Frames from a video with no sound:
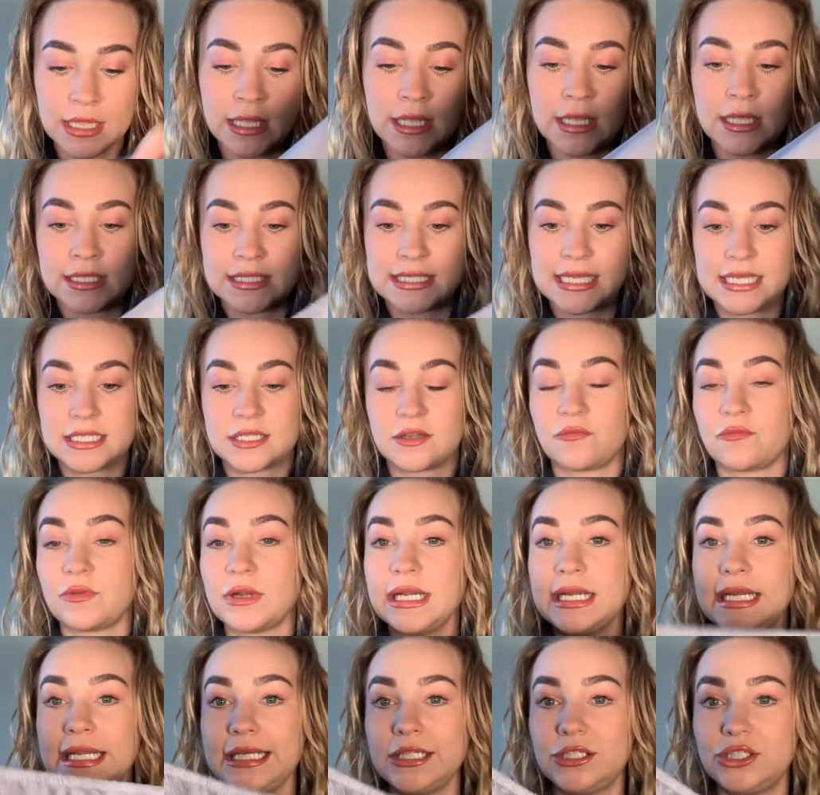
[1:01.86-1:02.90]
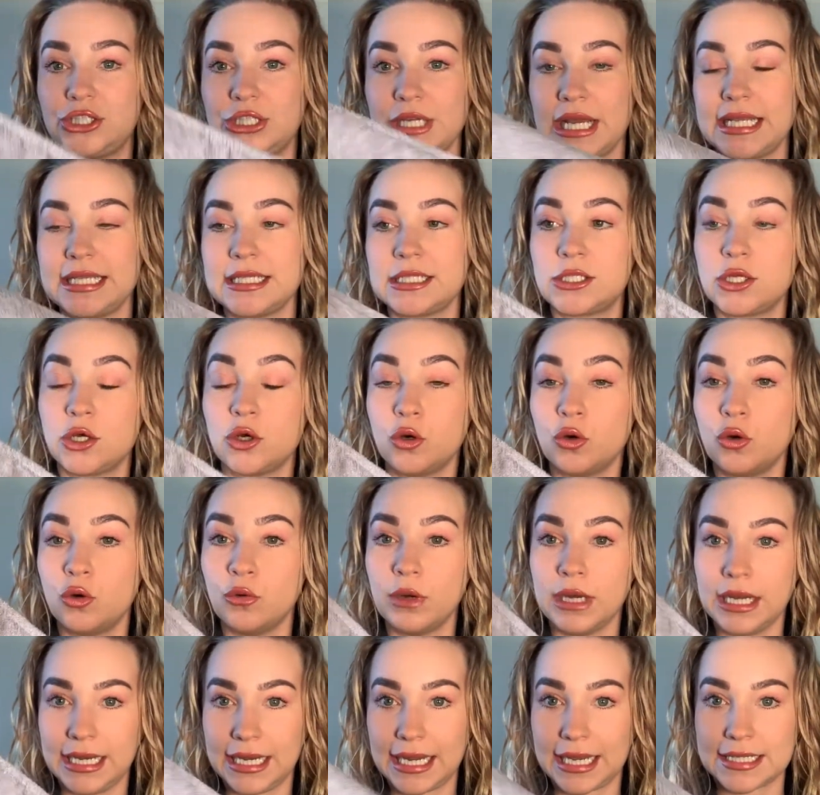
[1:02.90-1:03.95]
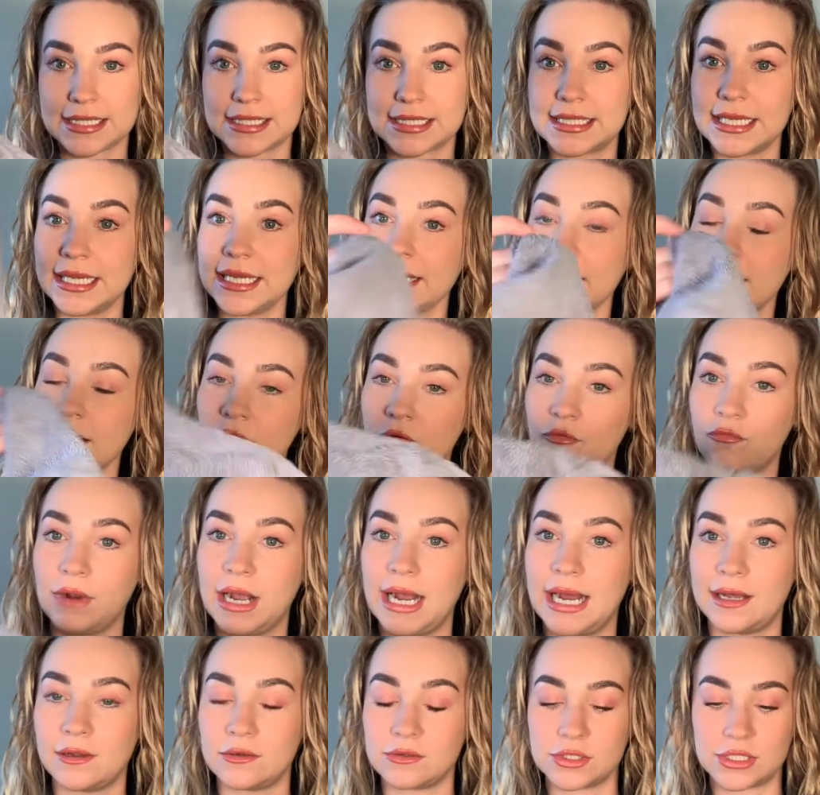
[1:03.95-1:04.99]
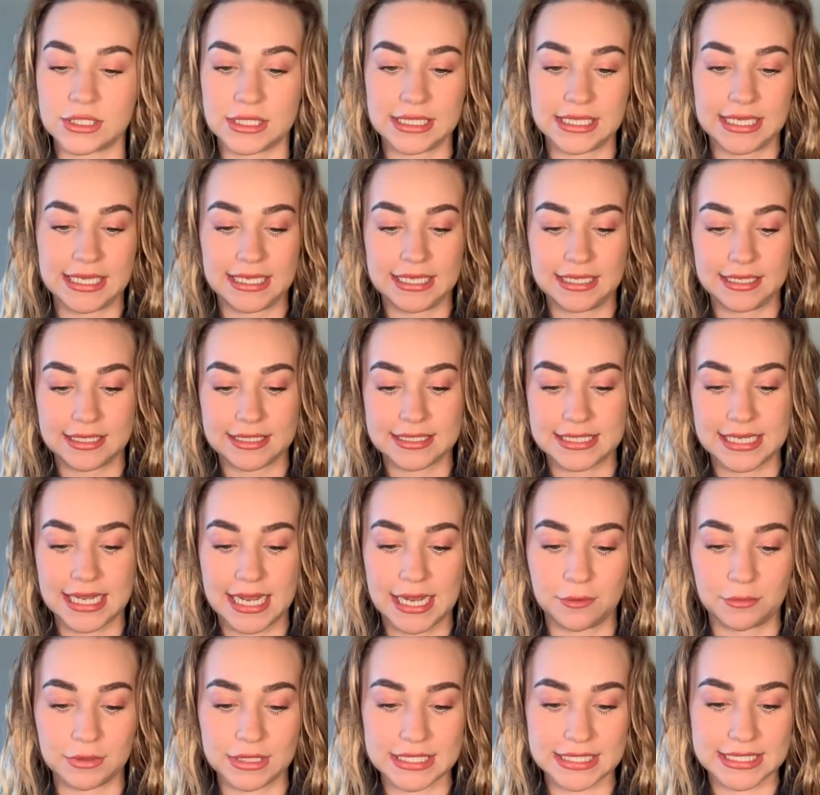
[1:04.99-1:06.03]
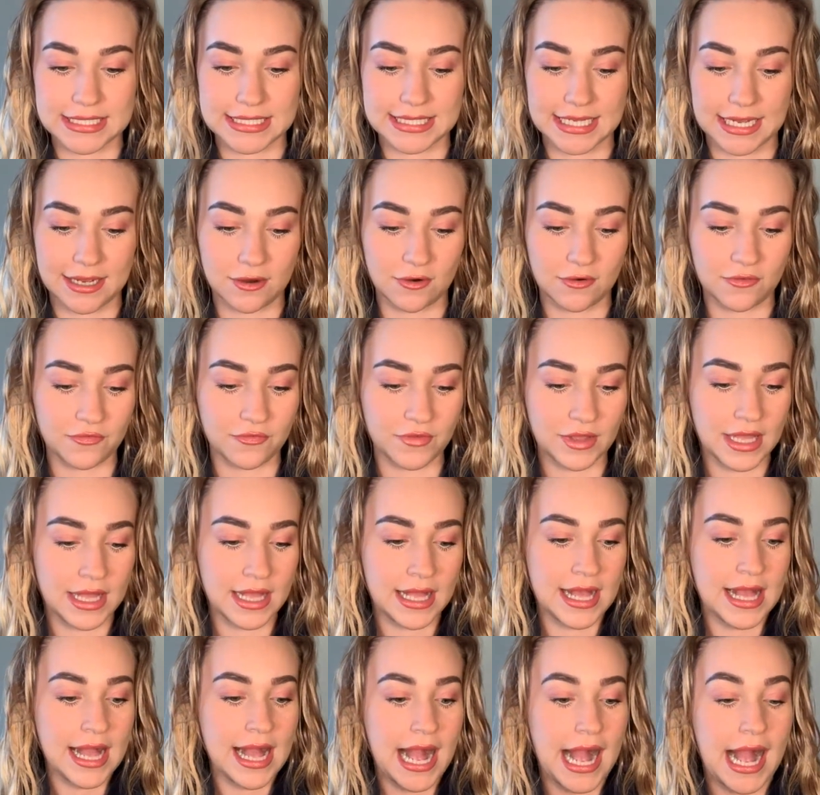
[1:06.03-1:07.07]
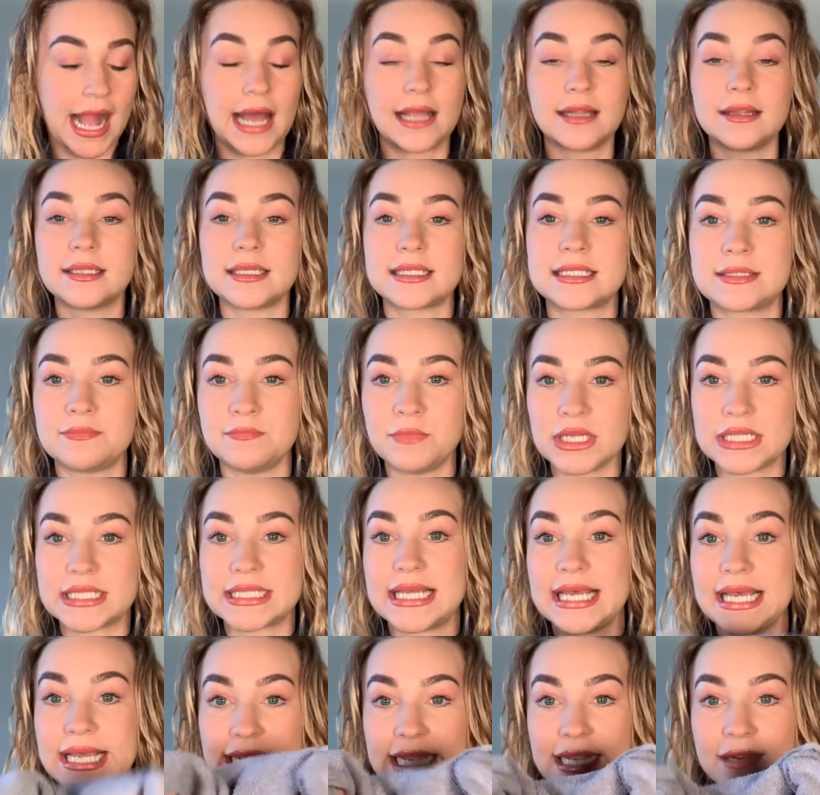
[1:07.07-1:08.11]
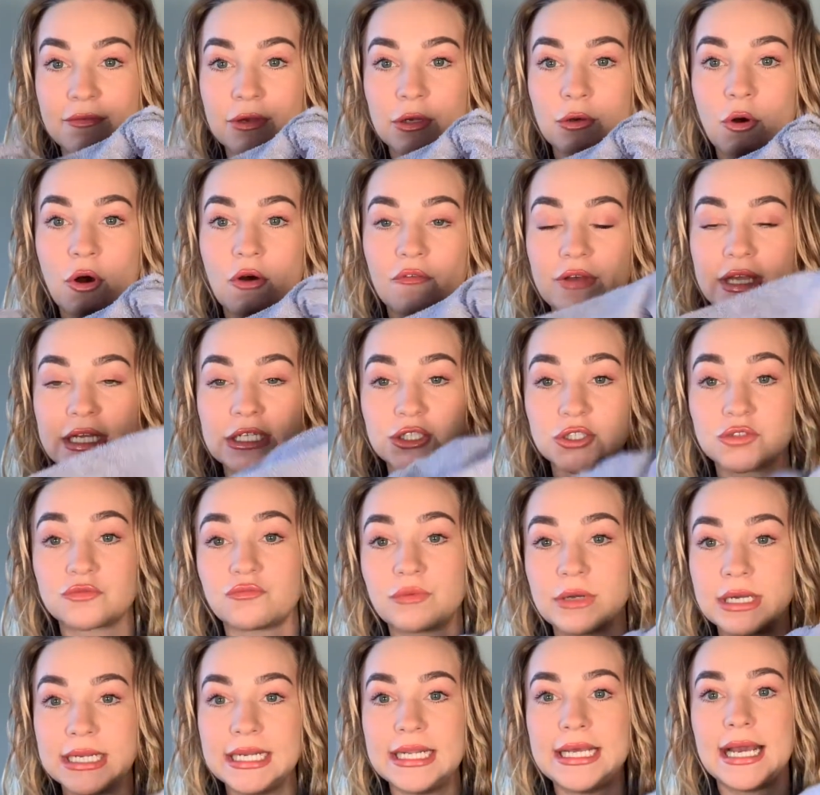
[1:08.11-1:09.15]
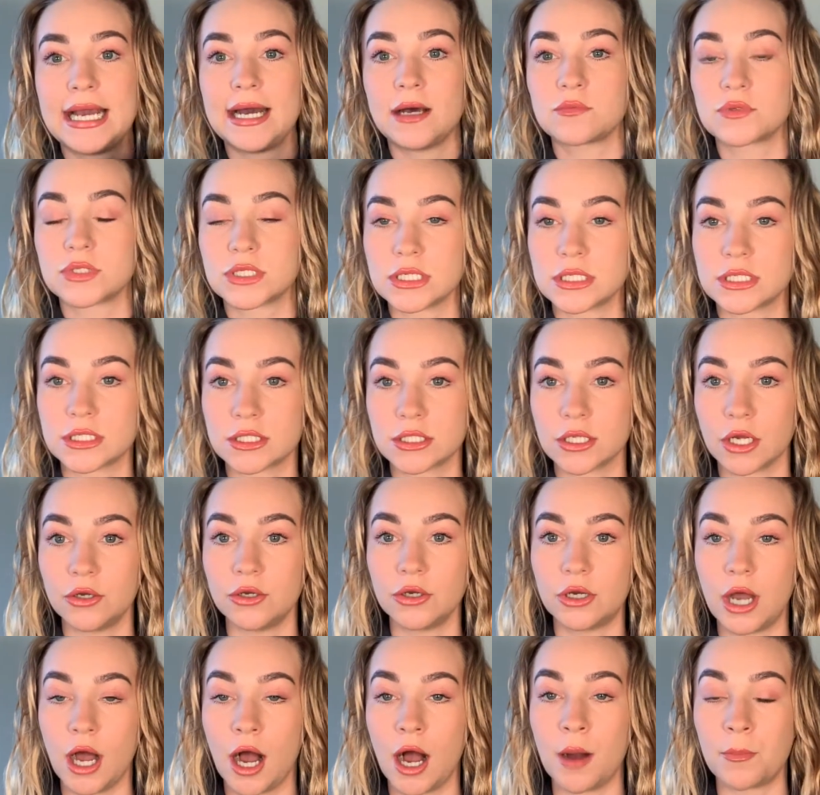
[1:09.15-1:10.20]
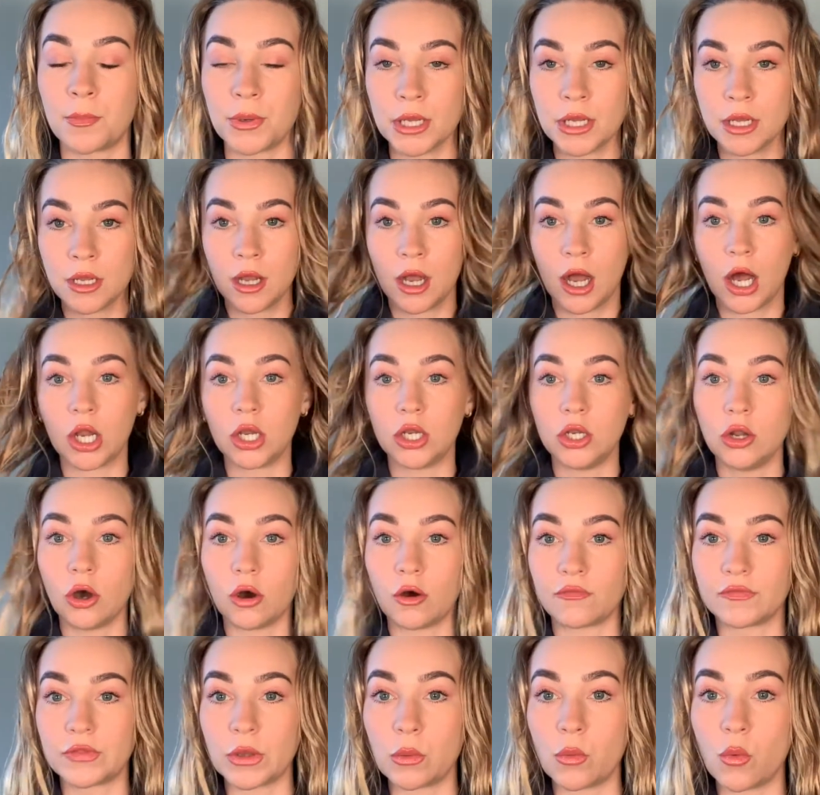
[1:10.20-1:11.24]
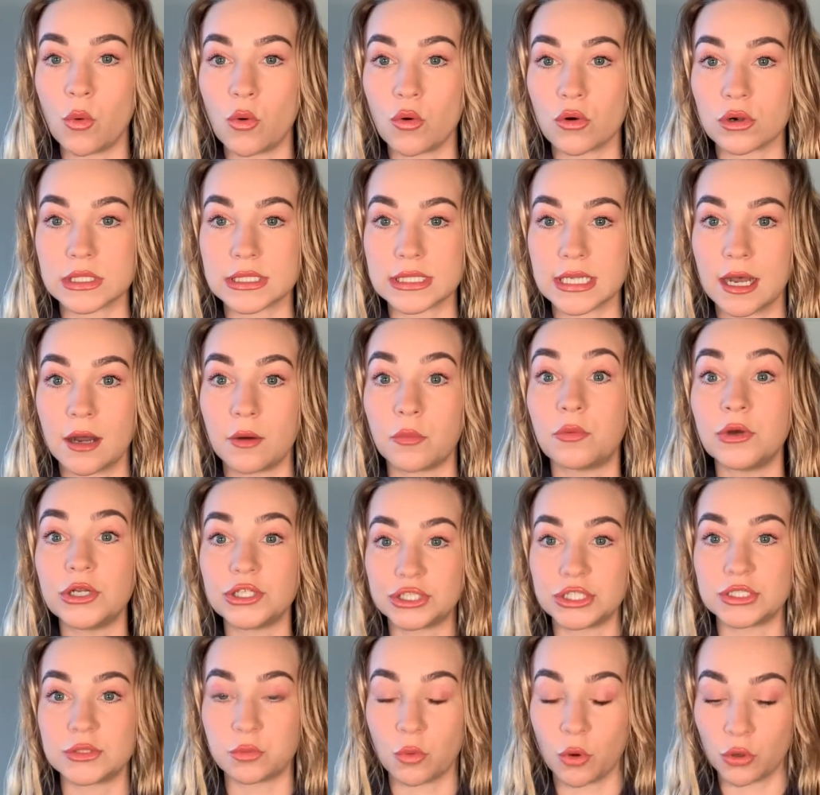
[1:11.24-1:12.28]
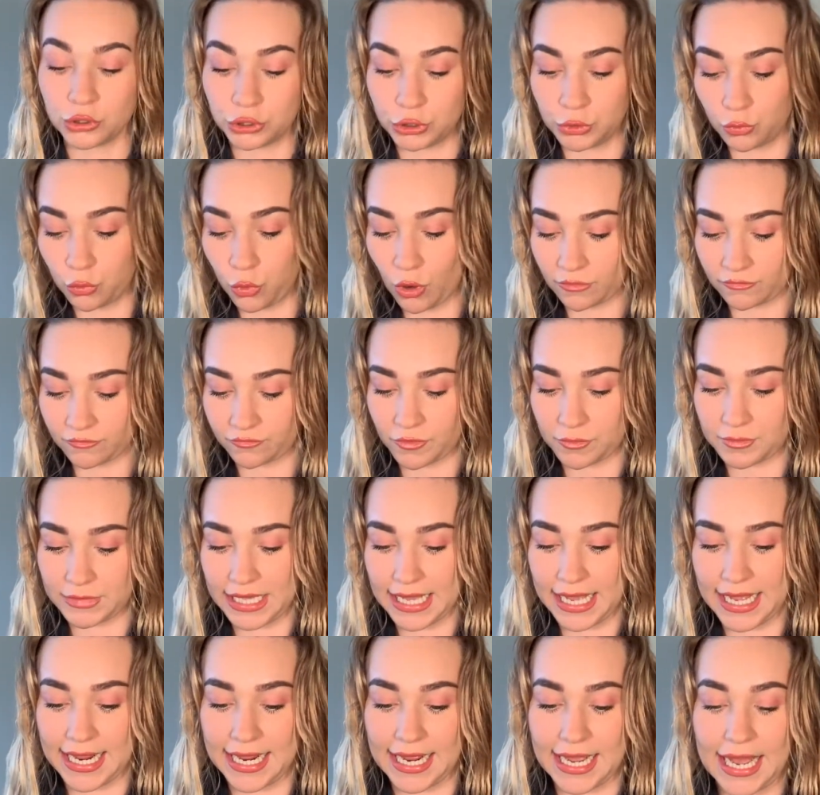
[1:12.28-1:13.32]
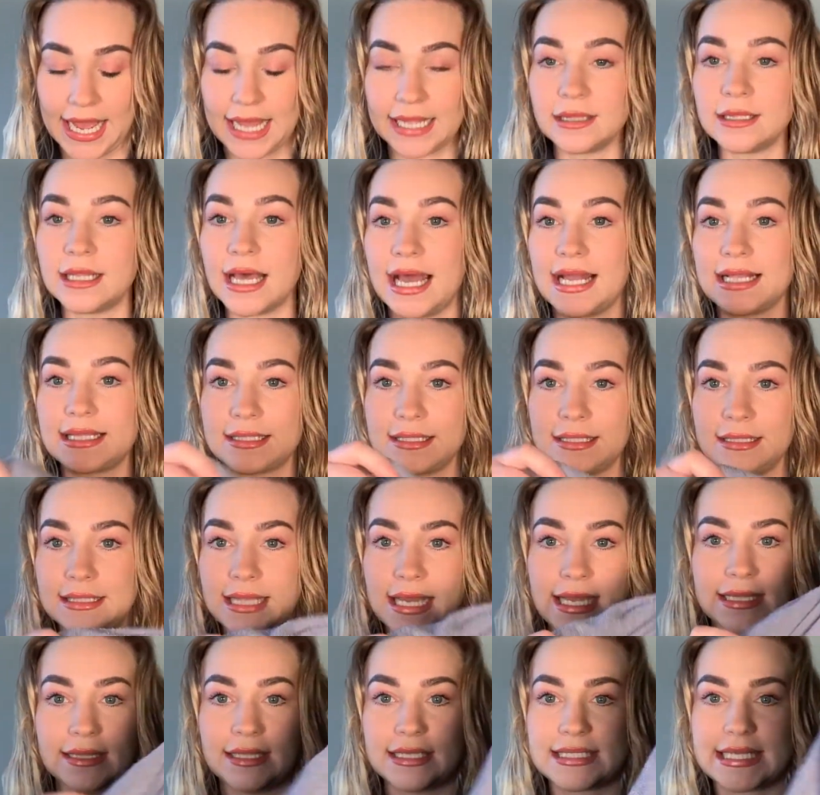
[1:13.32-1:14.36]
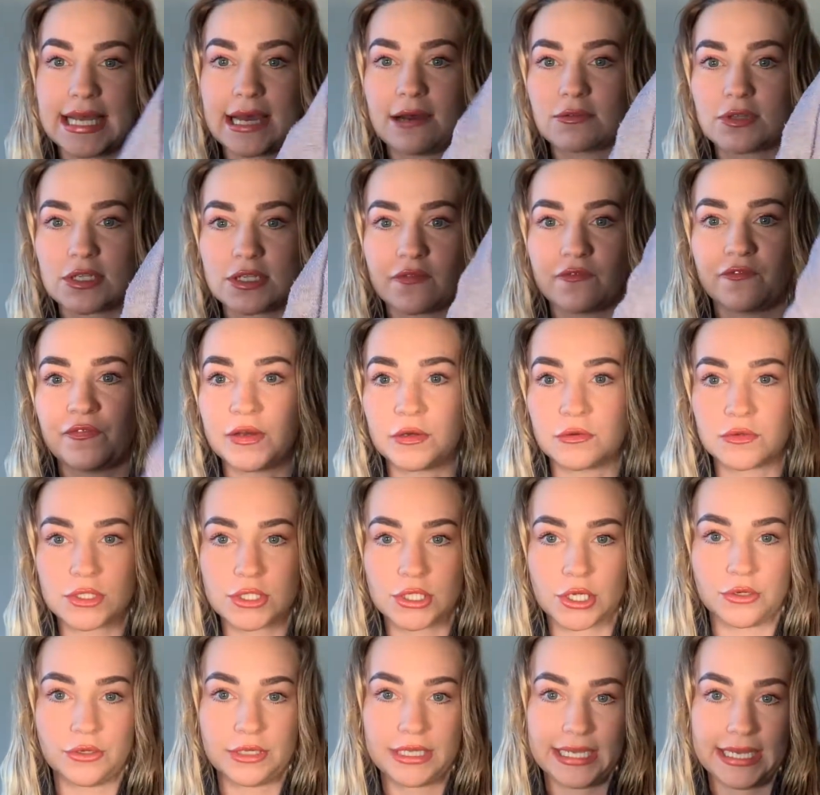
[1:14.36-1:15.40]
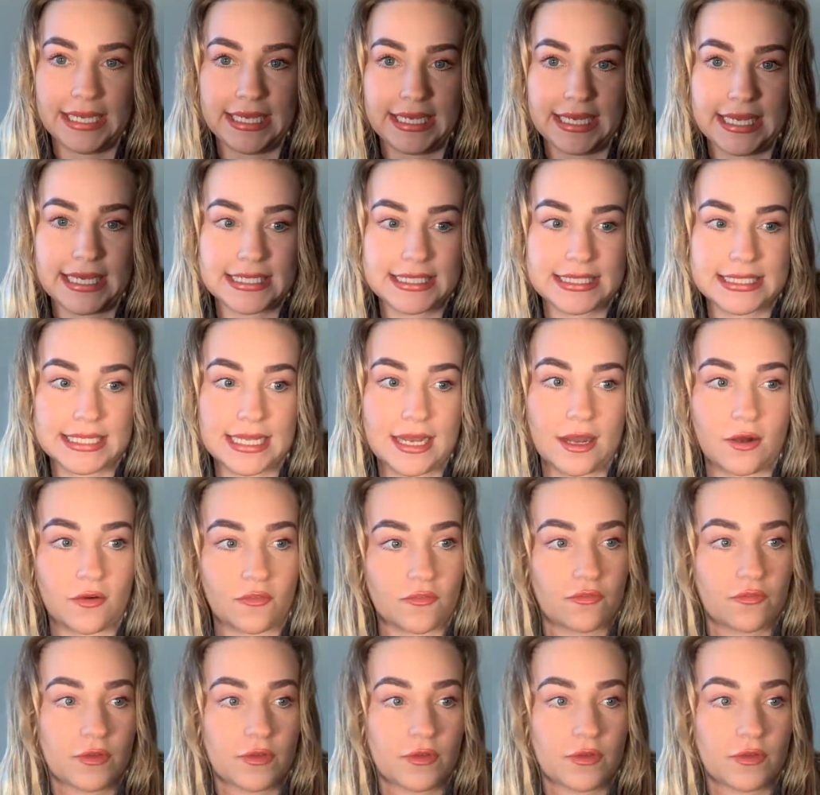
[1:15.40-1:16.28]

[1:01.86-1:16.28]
So yeah, it's a really gentle elastic around the towel itself, and the material of it just really helps to soak up a lot of the water, which is what you want from the hair, and then the towel doesn't feel soaking itself.